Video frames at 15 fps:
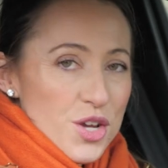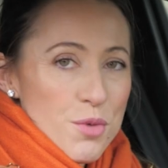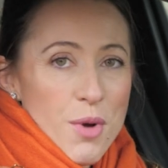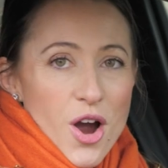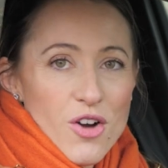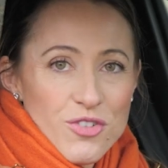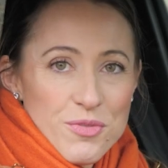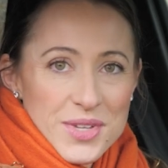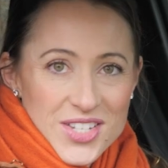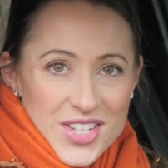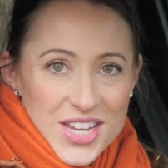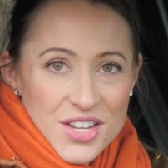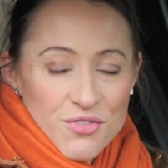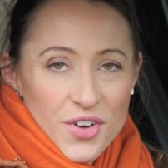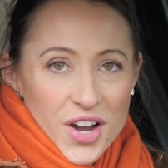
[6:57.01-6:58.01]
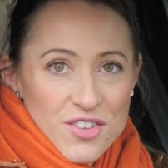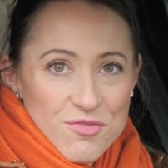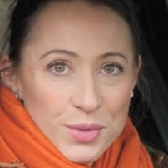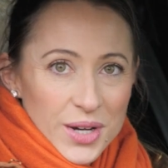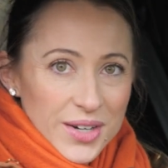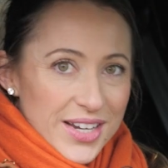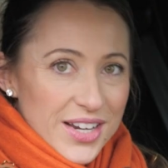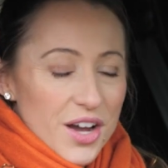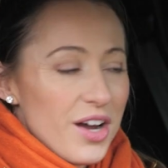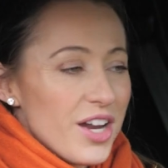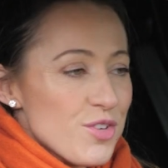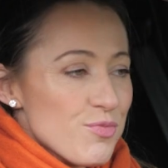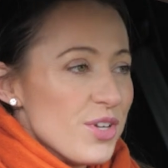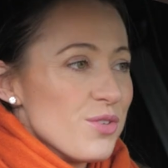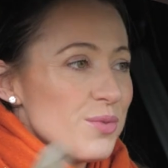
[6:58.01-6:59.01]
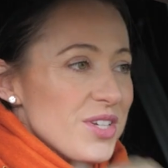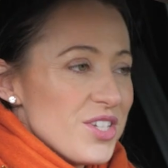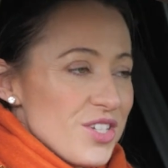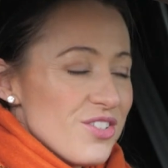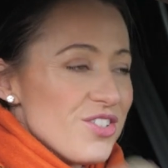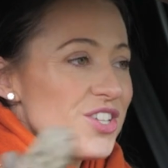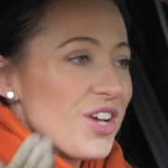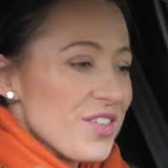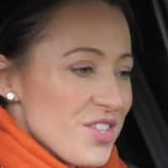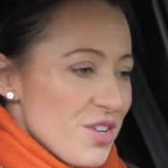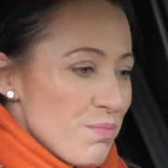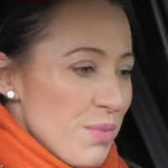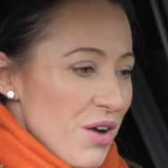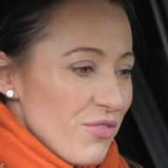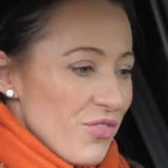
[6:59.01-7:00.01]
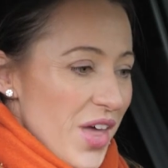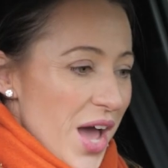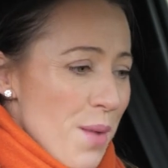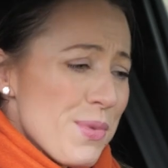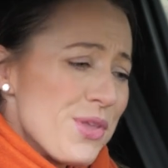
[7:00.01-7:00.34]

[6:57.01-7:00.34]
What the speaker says: apart from the T5 plug-in hybrid, which is just above that.